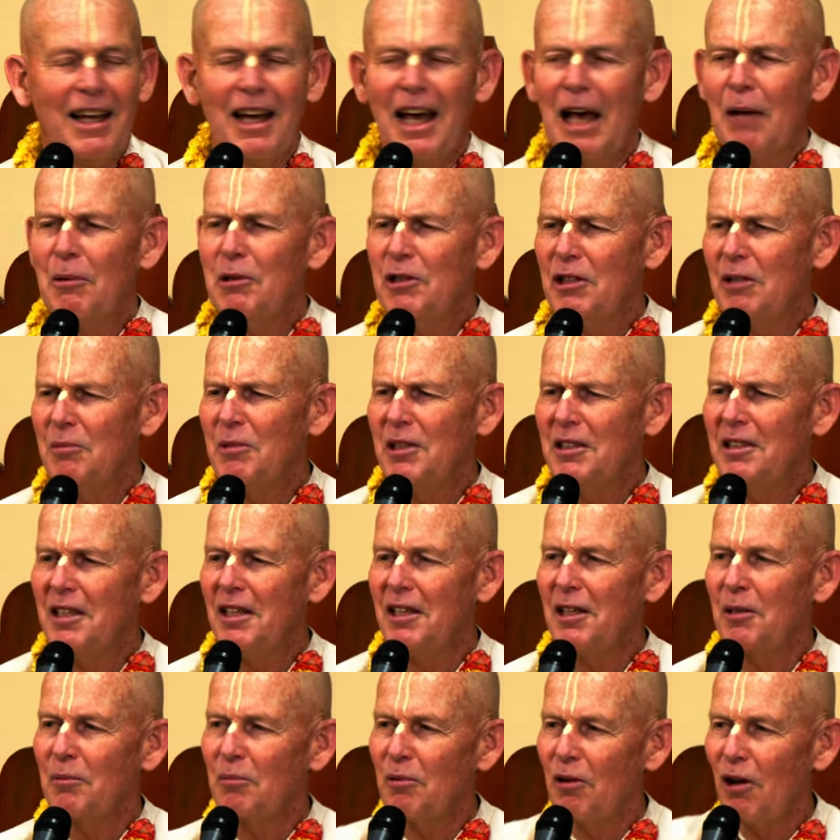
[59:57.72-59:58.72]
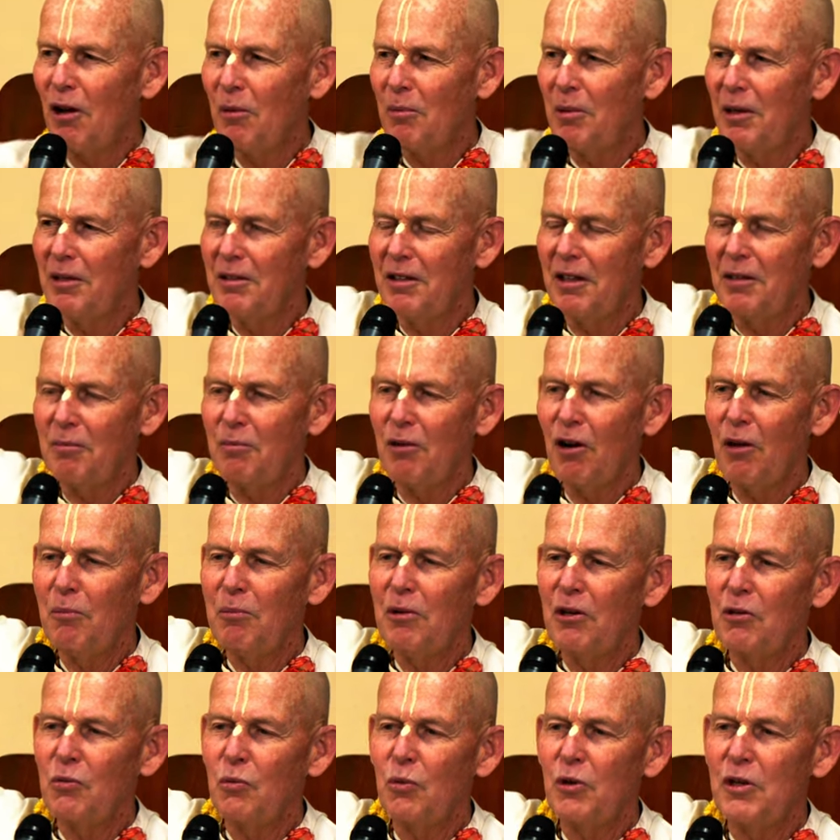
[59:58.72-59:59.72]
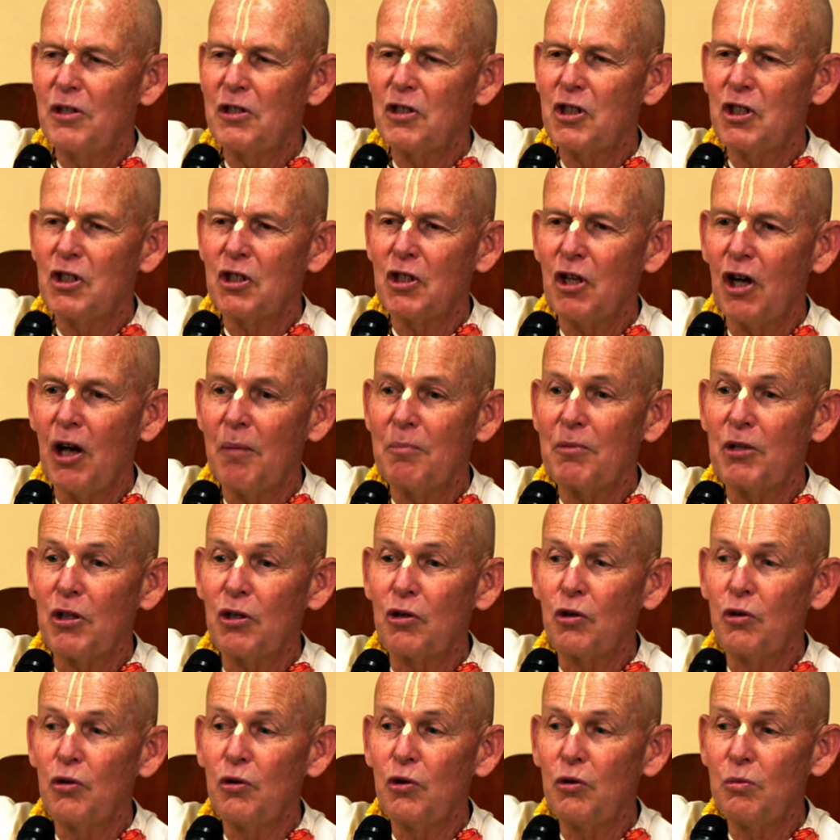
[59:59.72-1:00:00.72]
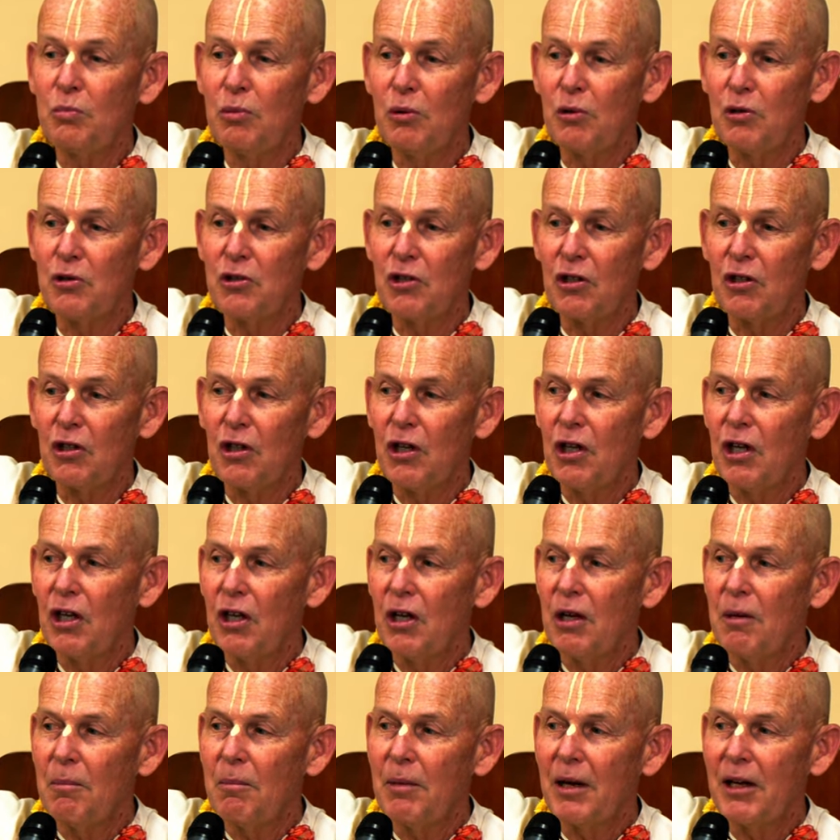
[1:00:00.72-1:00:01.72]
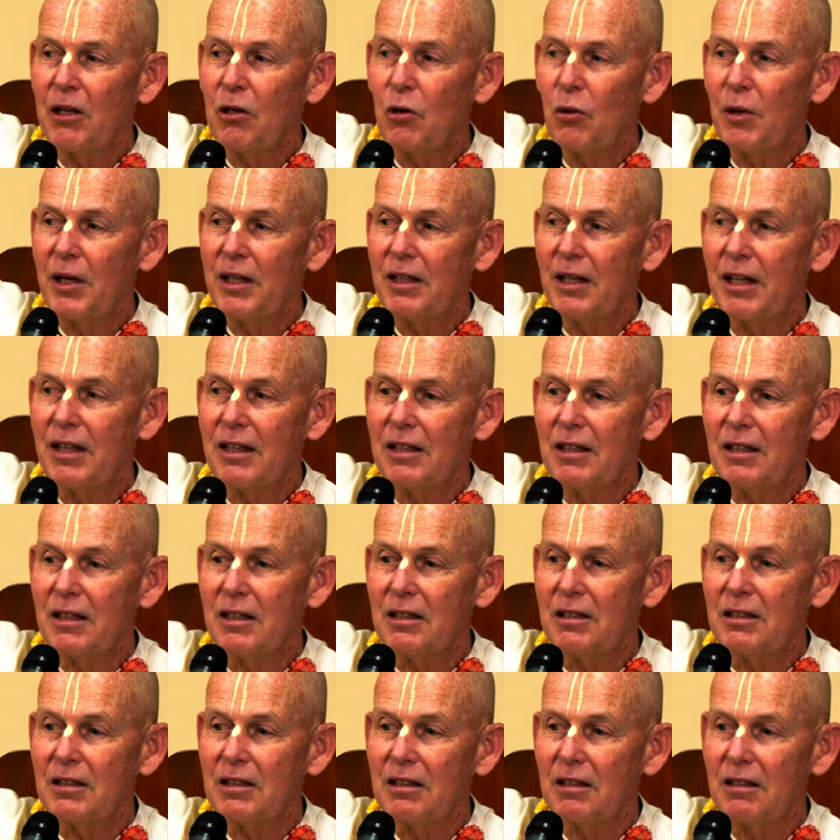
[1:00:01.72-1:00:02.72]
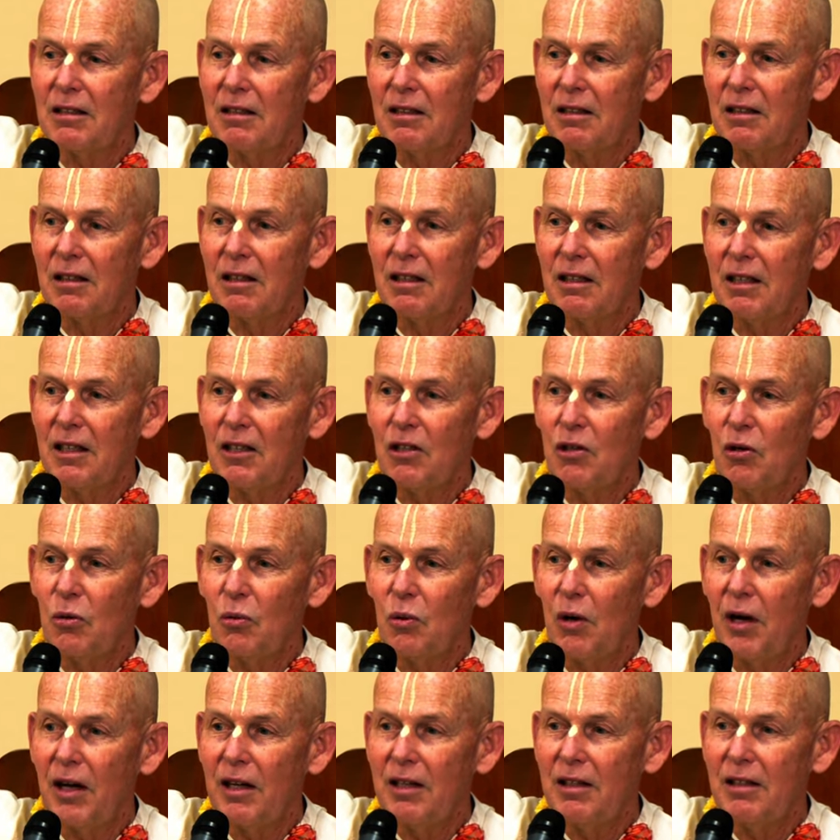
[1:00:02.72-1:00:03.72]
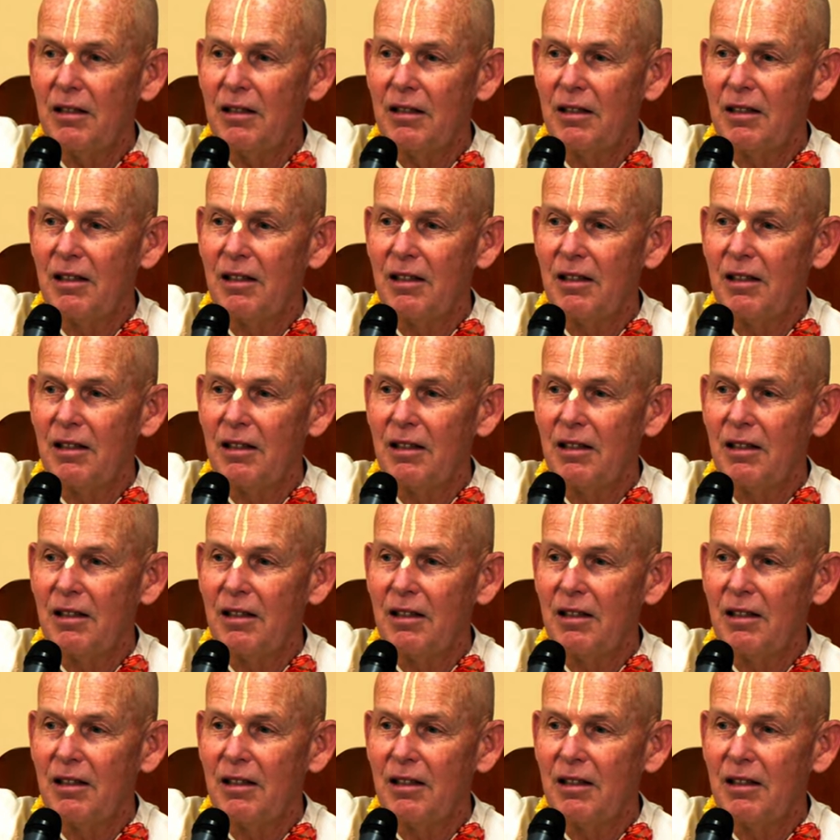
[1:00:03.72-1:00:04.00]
I was imitating Prabhupada then. Prabhupada once stopped a guru puja by going like this. You know why?